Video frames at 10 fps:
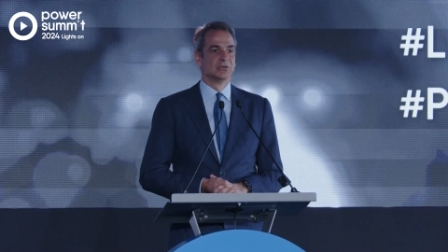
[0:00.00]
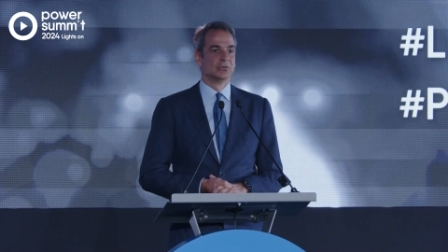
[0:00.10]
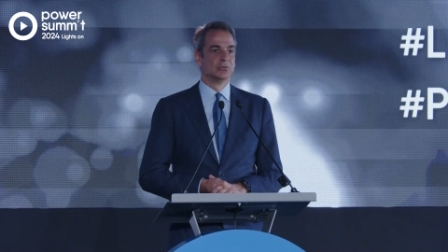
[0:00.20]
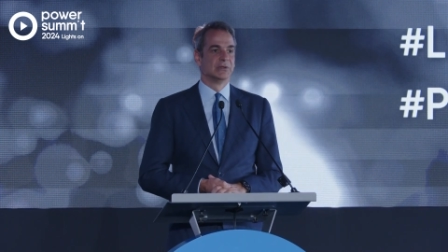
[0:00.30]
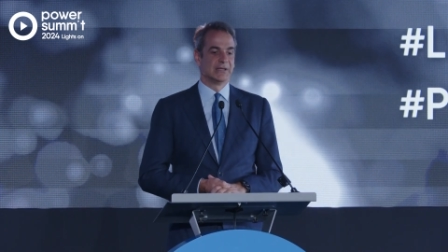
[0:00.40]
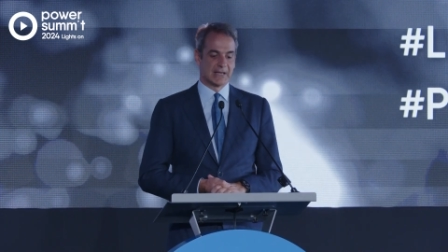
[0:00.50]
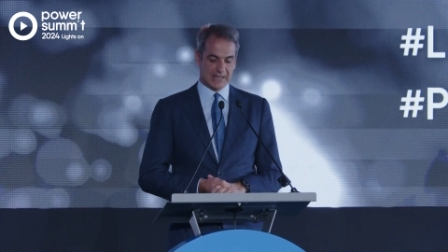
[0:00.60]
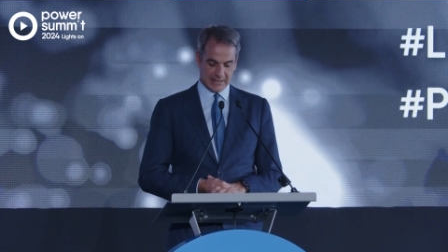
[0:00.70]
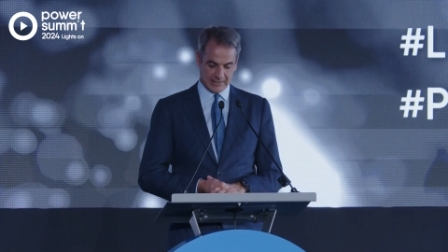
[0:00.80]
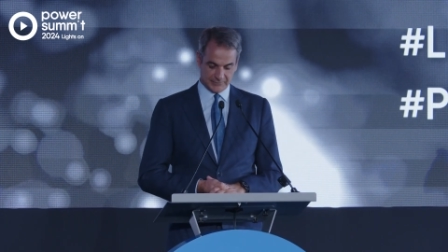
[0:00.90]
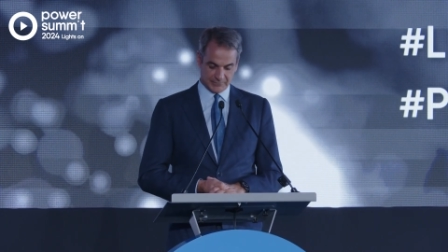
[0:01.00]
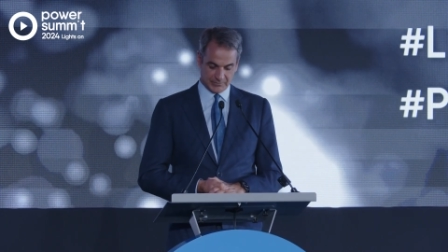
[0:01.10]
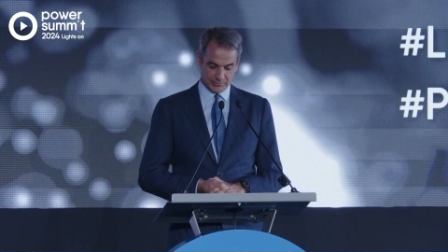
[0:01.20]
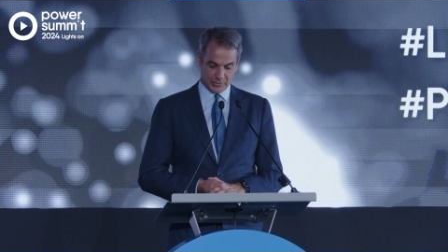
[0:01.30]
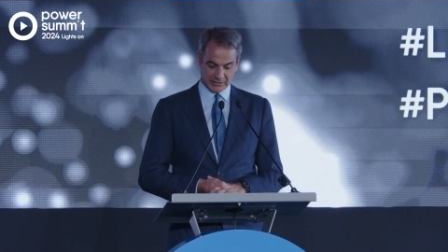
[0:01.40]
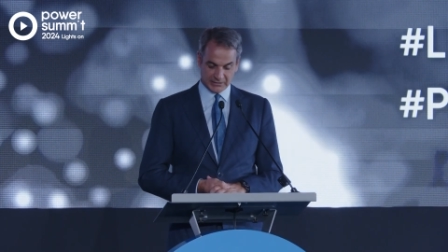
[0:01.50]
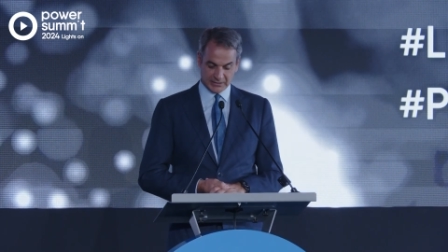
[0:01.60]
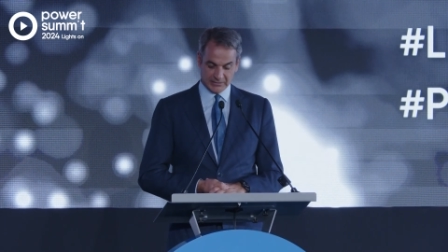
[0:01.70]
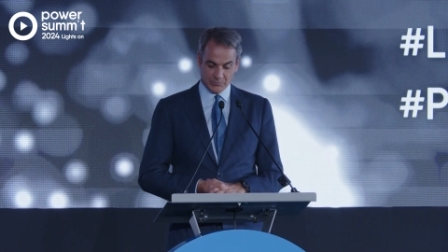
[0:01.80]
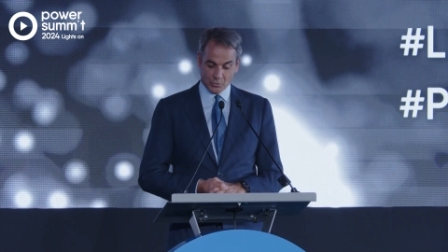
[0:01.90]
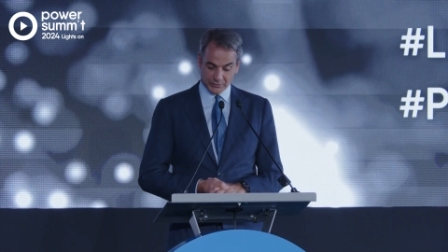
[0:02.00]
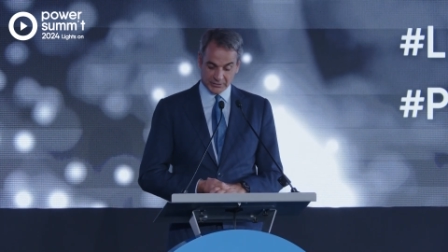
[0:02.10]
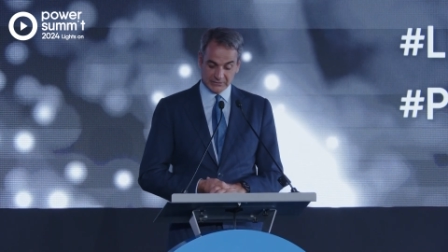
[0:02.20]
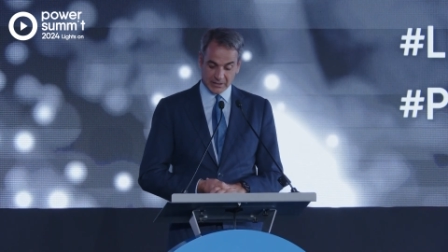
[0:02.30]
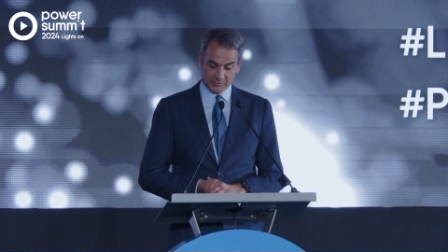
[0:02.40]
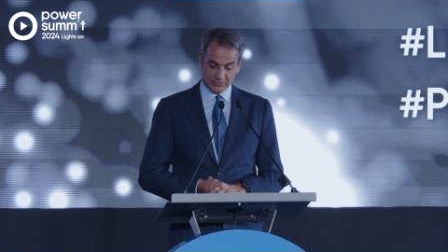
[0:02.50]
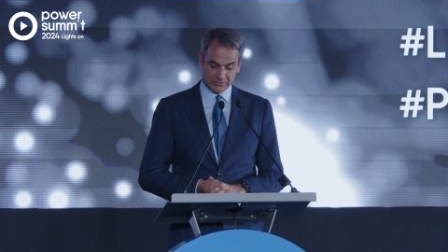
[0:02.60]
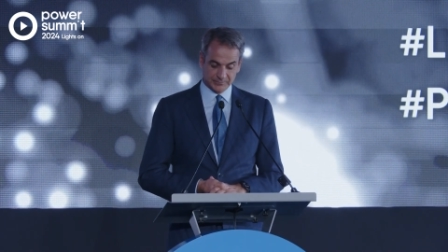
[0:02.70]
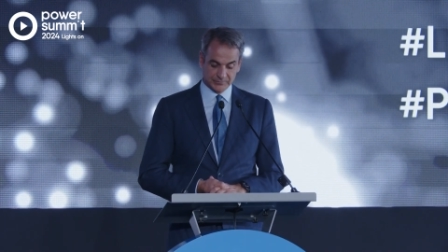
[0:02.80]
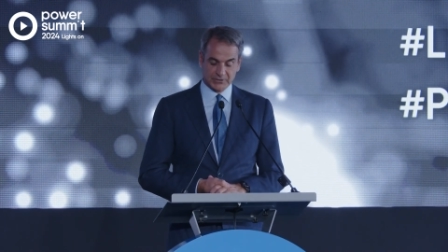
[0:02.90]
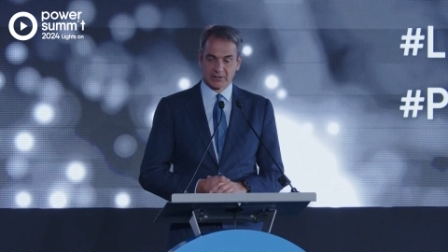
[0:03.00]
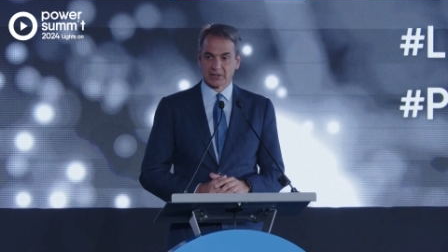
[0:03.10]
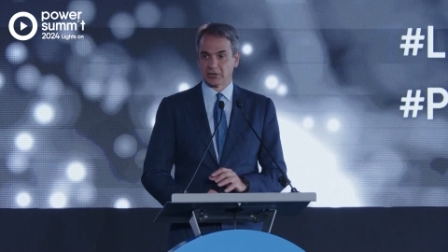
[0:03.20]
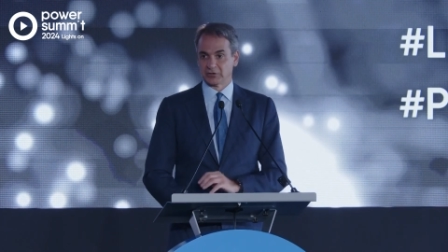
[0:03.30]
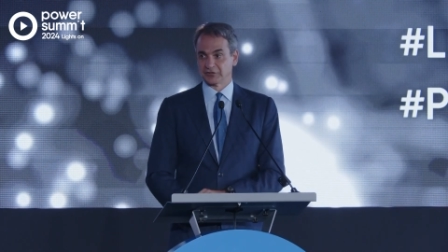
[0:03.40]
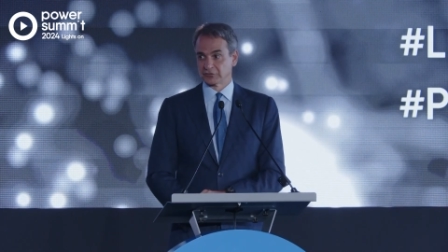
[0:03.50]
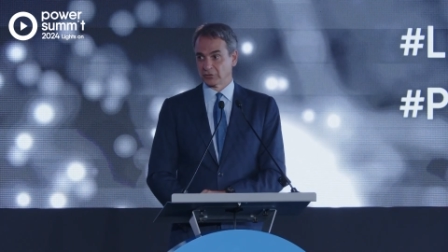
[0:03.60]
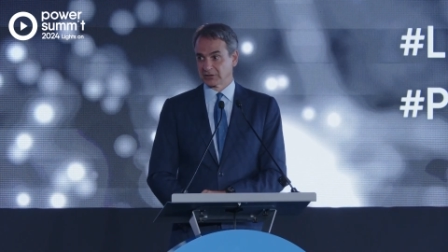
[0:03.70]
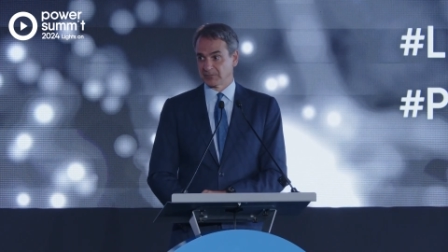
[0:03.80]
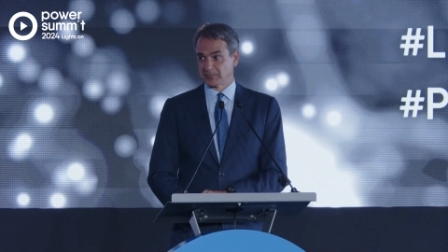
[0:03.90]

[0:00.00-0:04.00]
We have practically more than doubled our installed